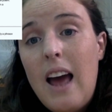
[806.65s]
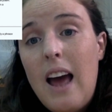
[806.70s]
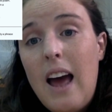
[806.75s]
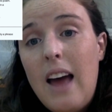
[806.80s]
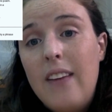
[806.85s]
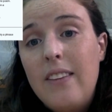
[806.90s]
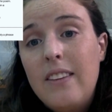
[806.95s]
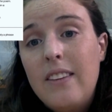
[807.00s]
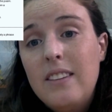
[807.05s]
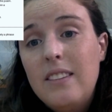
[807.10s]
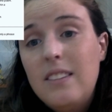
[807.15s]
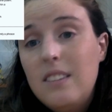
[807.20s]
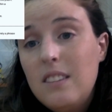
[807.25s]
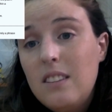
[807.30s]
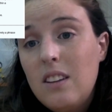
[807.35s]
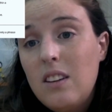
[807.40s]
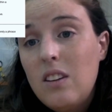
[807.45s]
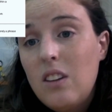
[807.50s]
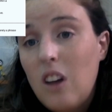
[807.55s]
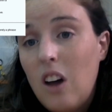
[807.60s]
And this is
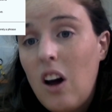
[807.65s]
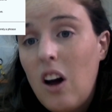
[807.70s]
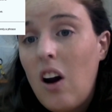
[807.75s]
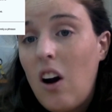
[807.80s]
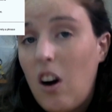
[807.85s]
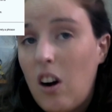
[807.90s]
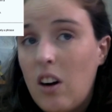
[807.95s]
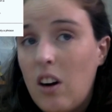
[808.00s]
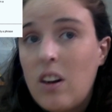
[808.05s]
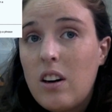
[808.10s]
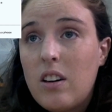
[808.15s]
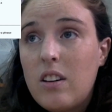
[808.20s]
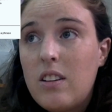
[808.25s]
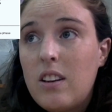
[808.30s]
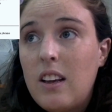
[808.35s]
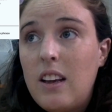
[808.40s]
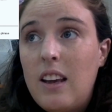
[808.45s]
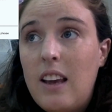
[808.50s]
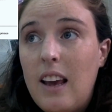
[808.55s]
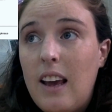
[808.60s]
a lot harder
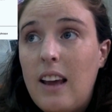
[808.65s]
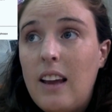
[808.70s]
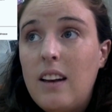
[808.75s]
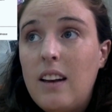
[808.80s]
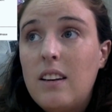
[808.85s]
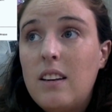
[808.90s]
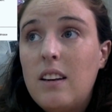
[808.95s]
to get.